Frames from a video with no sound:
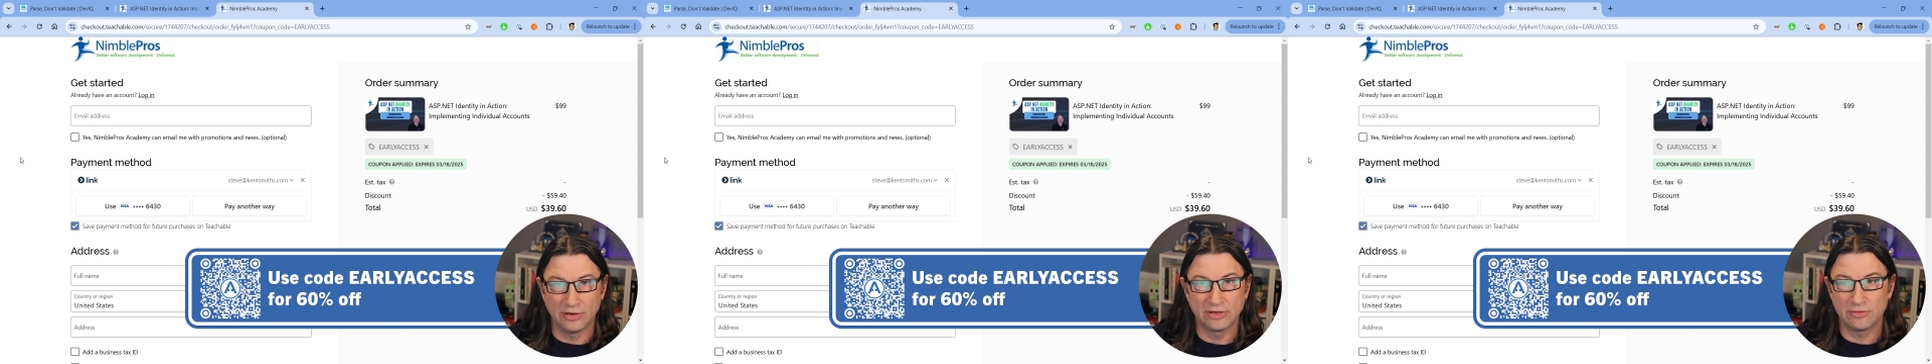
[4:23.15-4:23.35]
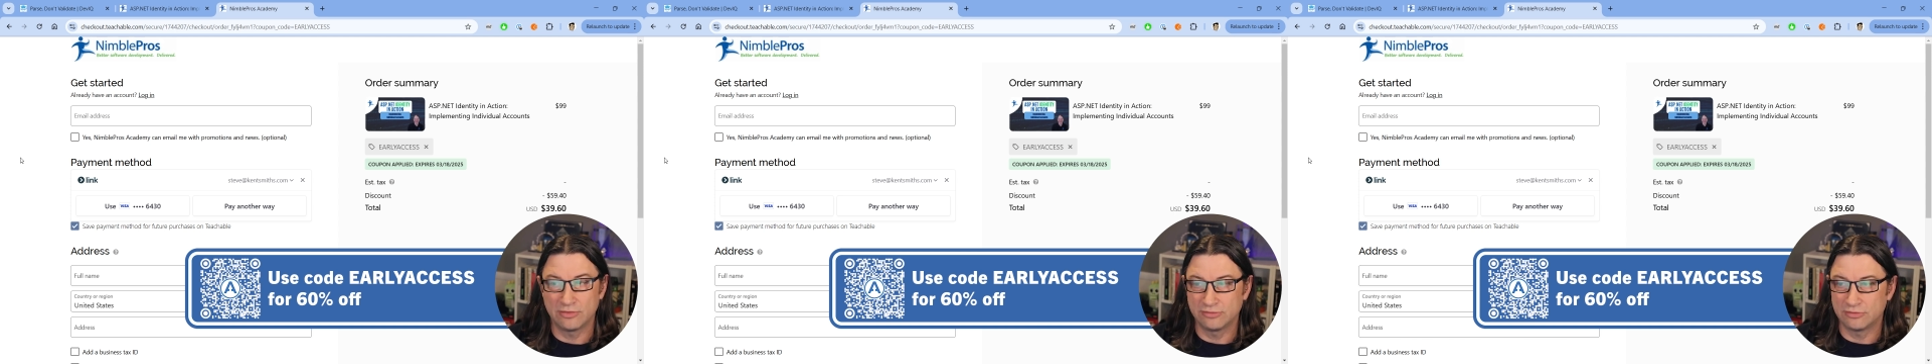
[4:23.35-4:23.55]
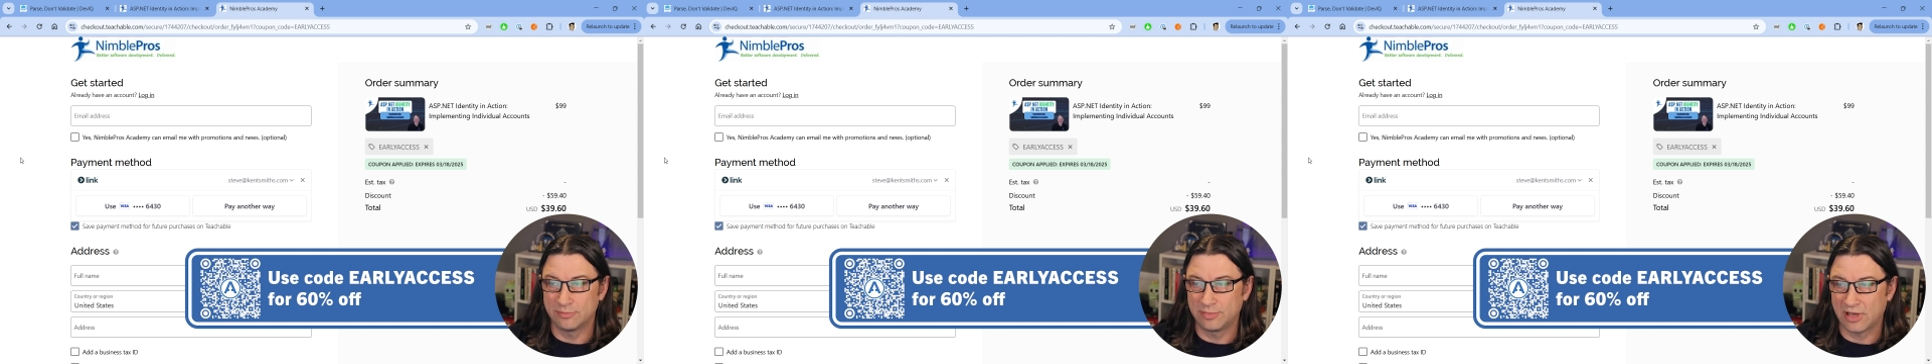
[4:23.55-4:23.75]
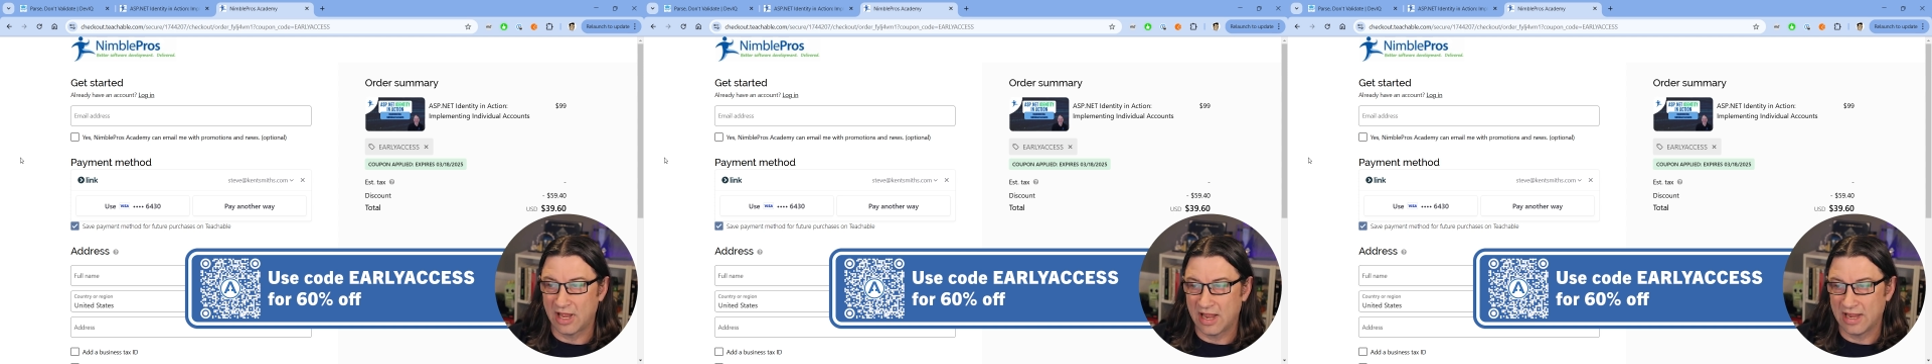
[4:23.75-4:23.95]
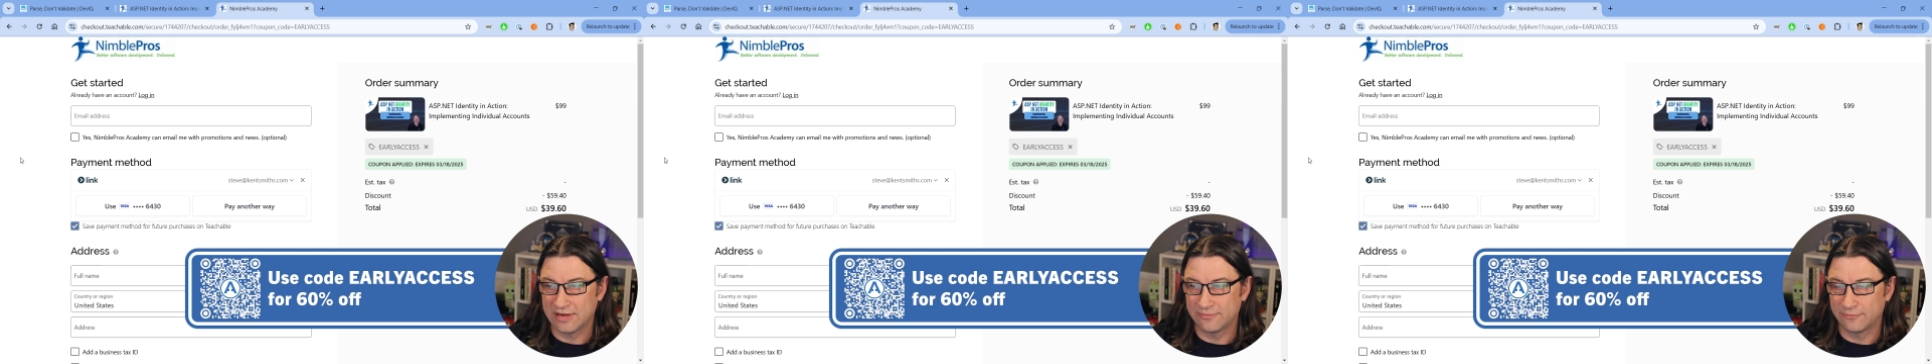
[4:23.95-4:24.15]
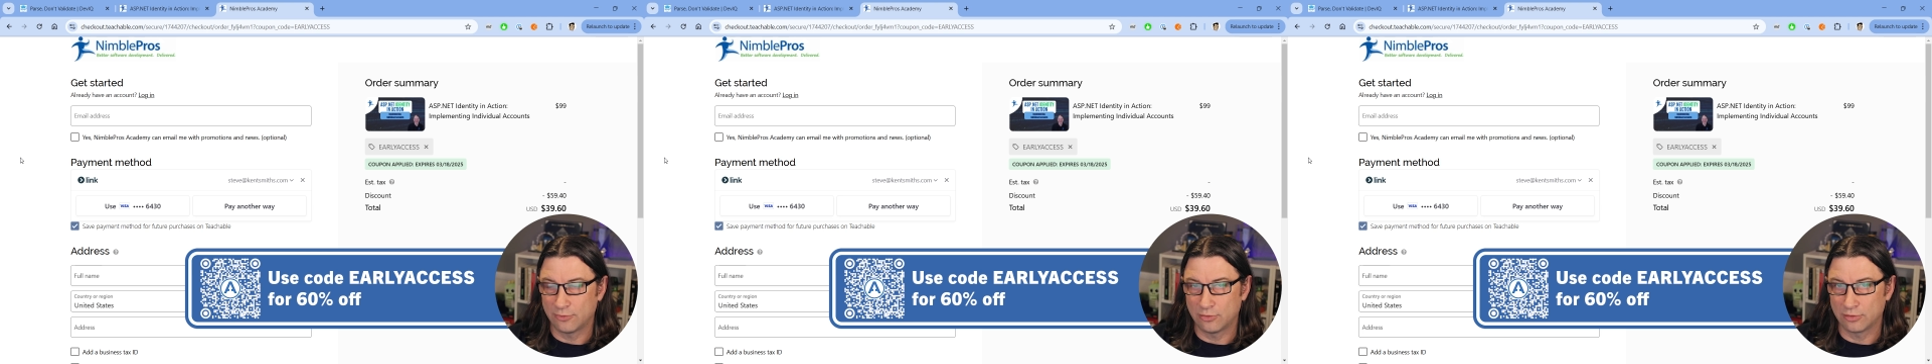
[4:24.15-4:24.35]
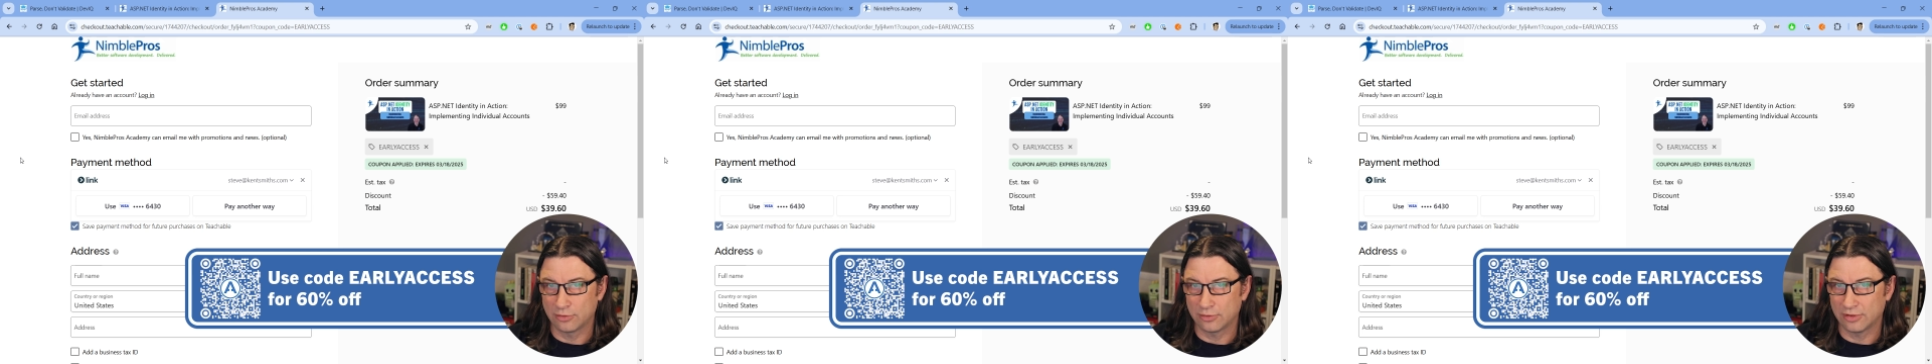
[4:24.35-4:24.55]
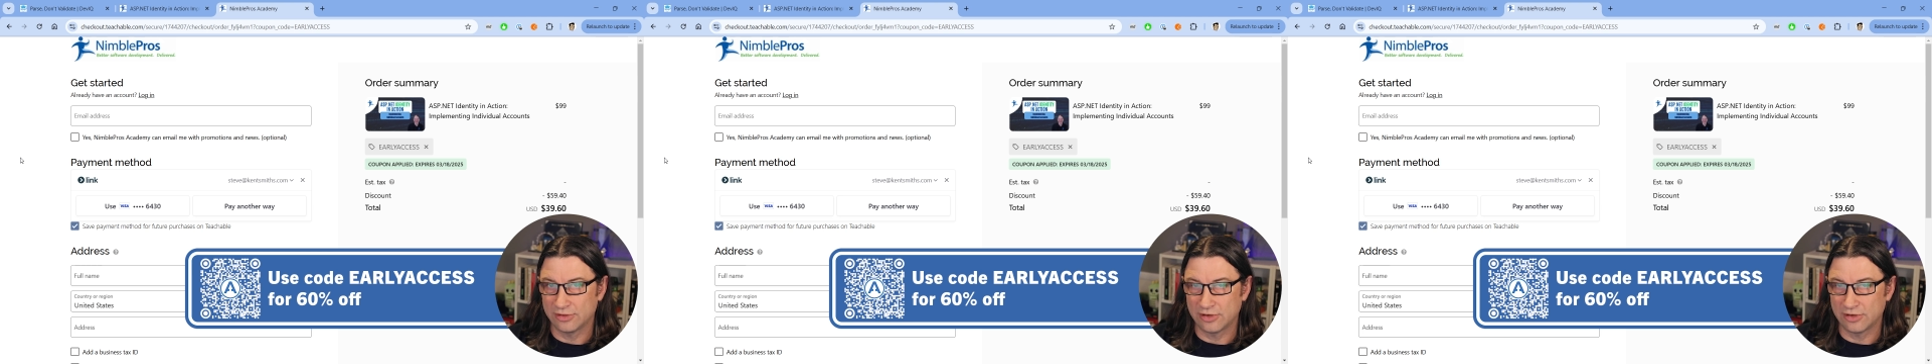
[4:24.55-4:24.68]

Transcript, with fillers: only going to apply for